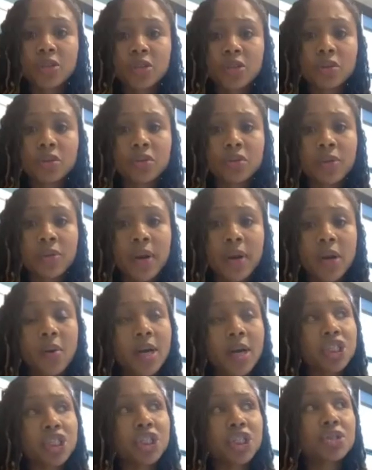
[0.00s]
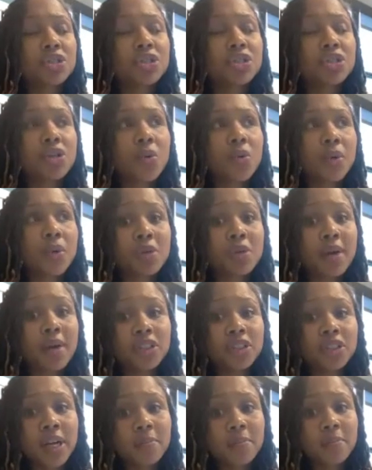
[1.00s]
Great question. So we do have
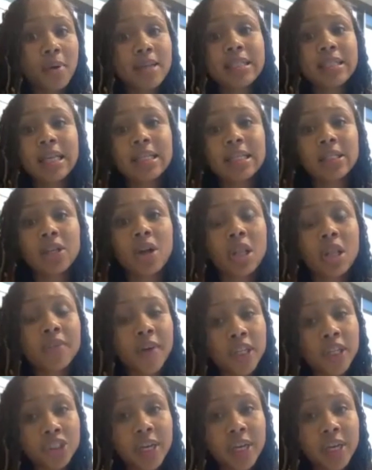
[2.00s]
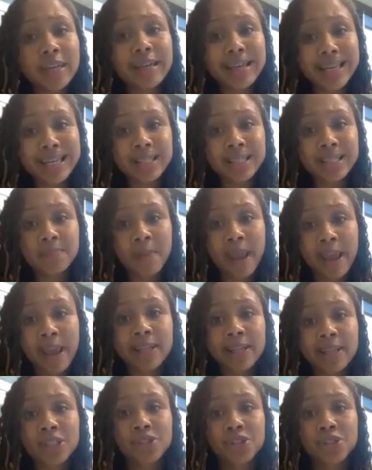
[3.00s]
a process, and all of our training is
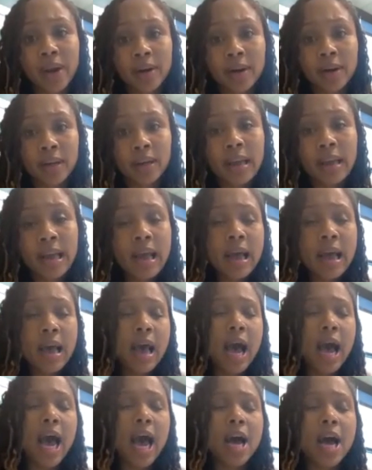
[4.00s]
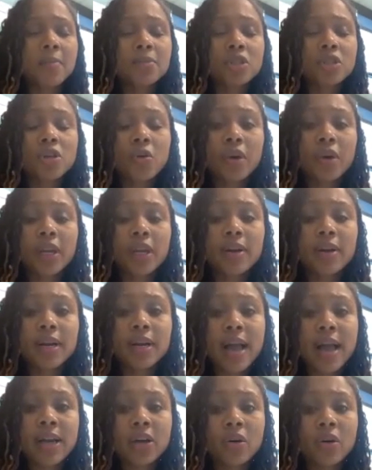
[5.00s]
paid training. So here at
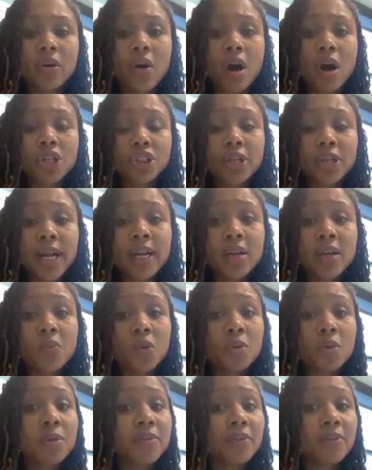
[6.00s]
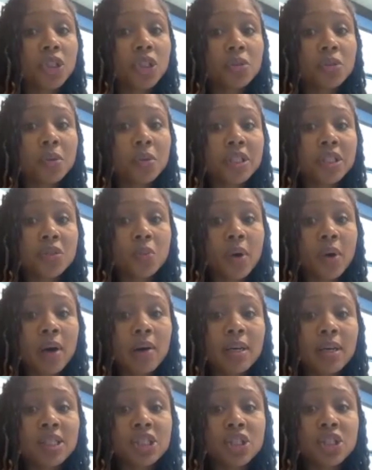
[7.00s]
Geico, we'll be virtual as
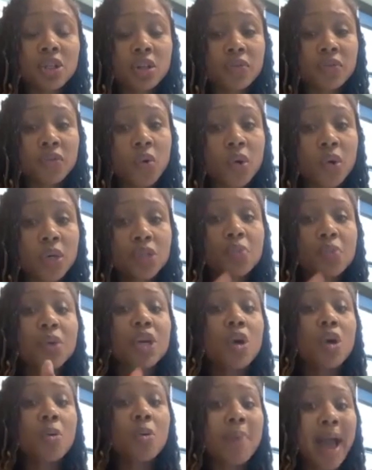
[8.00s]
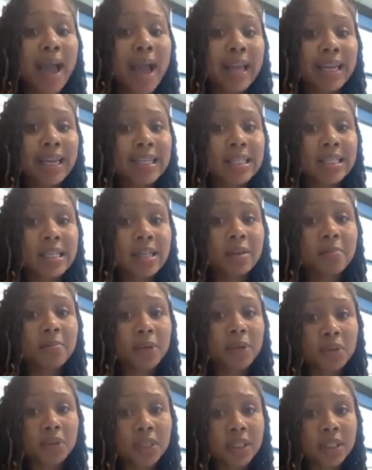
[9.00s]
well until, of course, we go back into the
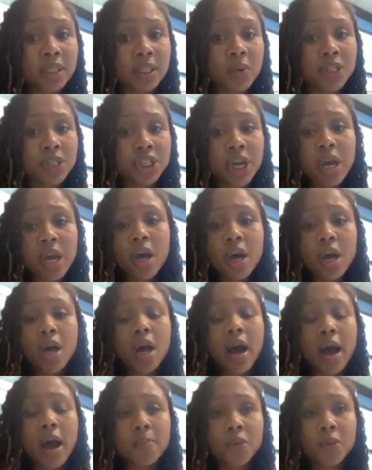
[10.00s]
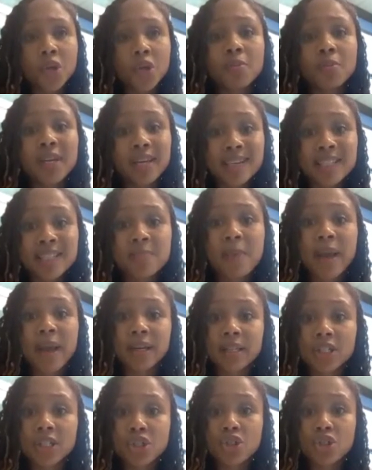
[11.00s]
building, which you'd be
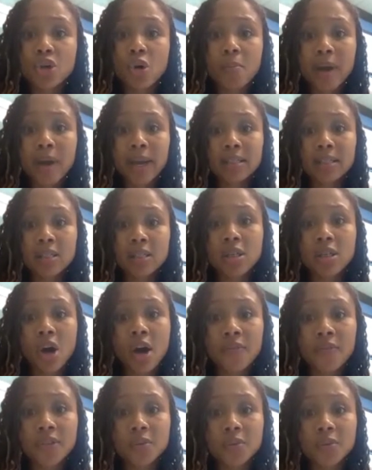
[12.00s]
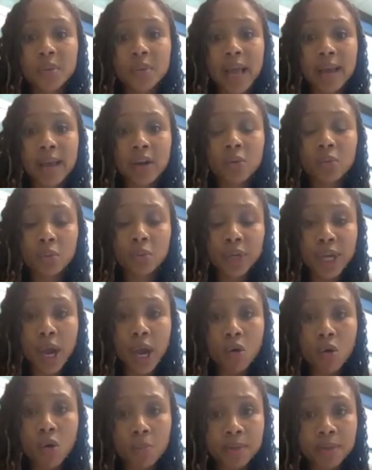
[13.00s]
expected to go back into the office when Geico
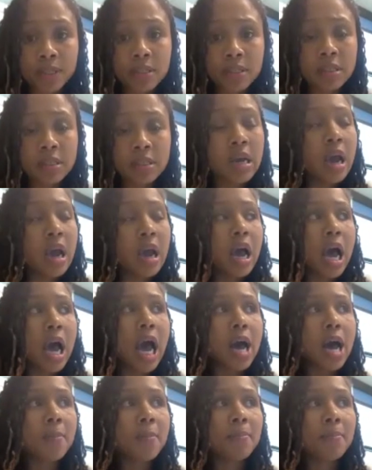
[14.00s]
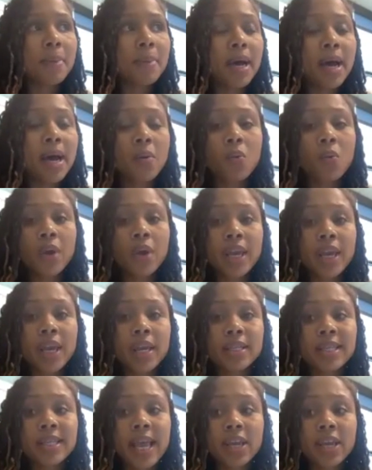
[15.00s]
reopened. But
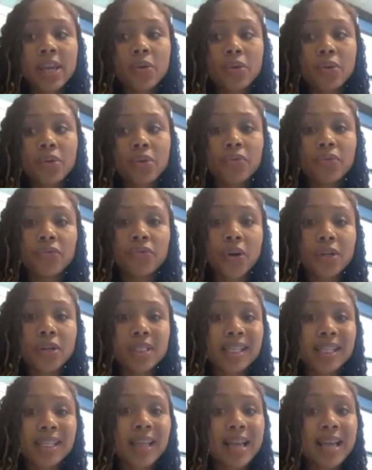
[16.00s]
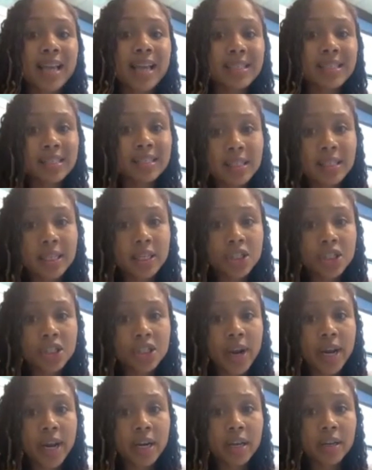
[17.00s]
we take you through first licensing
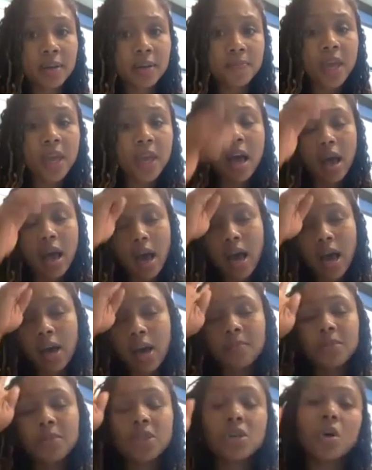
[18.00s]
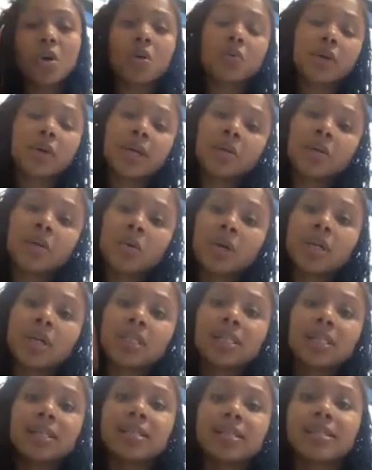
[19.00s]
training. So in order
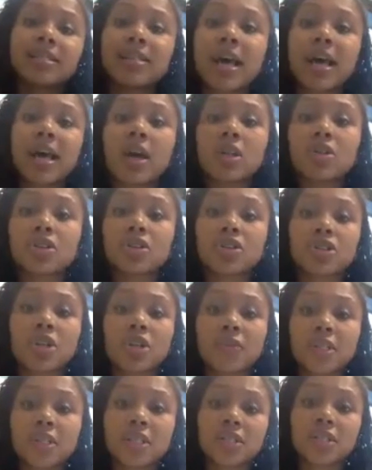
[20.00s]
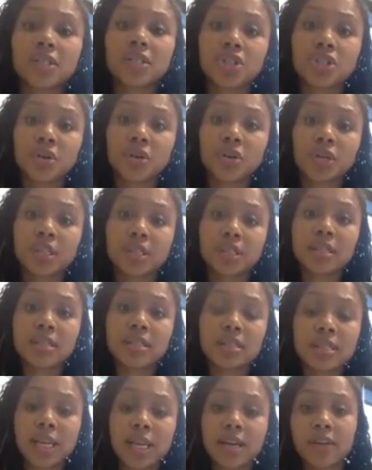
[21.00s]
to sell or service insurance in the
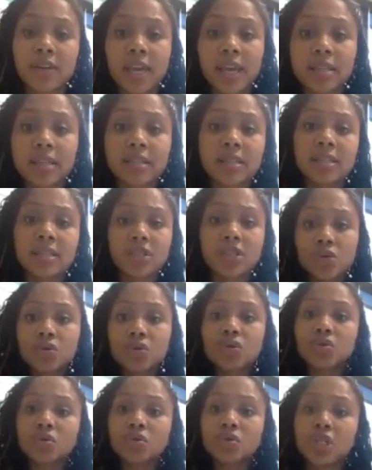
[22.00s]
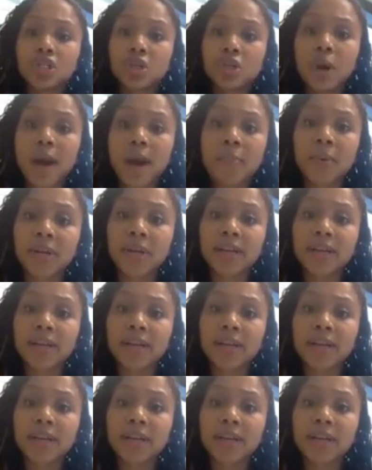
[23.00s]
state of Kansas, you do need your property and